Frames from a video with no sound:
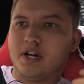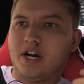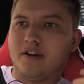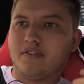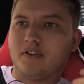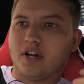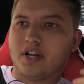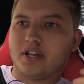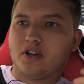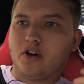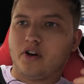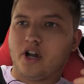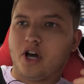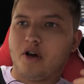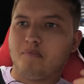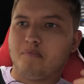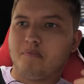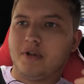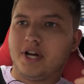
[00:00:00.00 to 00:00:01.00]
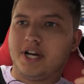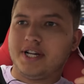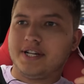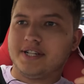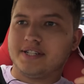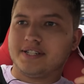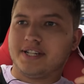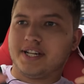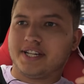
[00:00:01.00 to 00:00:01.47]
I've like gone up
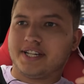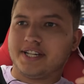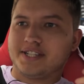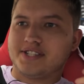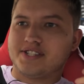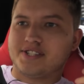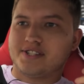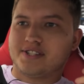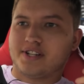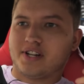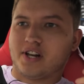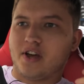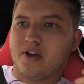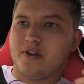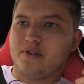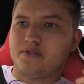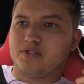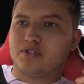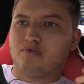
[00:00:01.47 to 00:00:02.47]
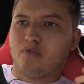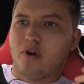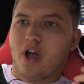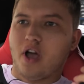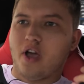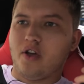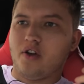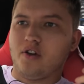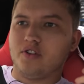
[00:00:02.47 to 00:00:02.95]
uh, like a closed
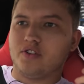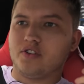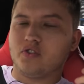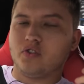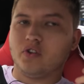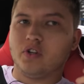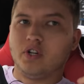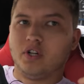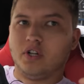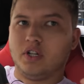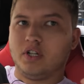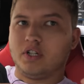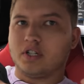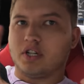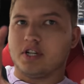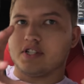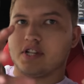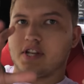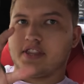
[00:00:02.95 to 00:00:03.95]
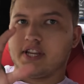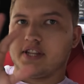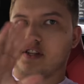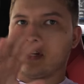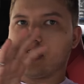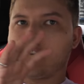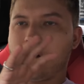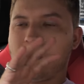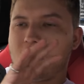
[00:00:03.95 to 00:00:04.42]
road because I think
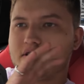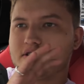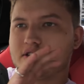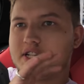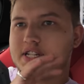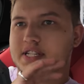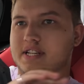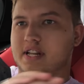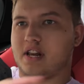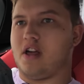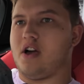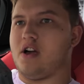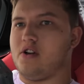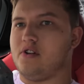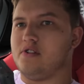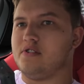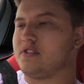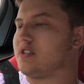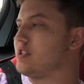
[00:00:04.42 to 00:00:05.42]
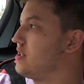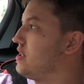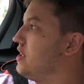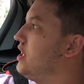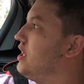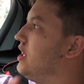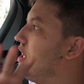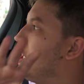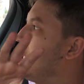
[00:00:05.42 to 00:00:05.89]
the castle is closed.
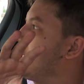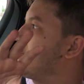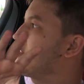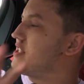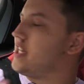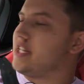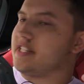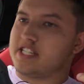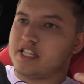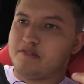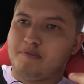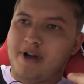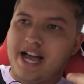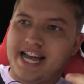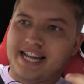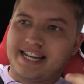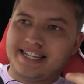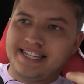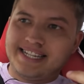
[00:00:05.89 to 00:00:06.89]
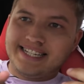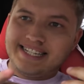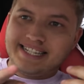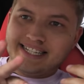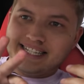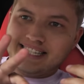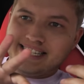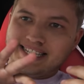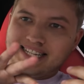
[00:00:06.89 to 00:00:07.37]
I said to the man,
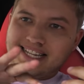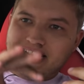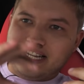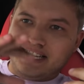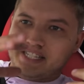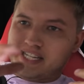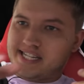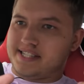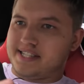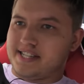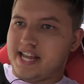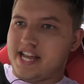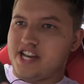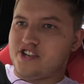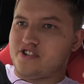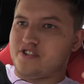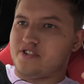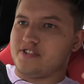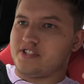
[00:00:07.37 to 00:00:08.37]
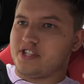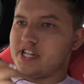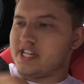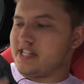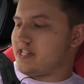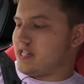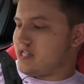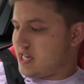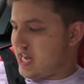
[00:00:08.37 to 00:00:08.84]
is this the entrance? And
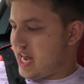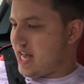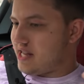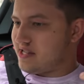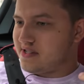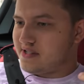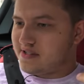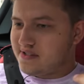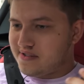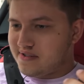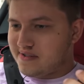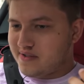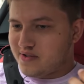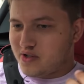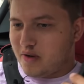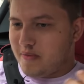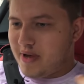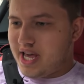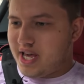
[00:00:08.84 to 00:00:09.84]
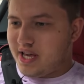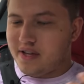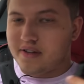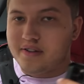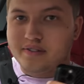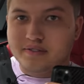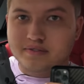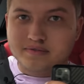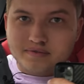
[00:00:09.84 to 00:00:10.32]
he says, yes. So I'm here.
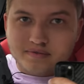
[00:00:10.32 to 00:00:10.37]
I'm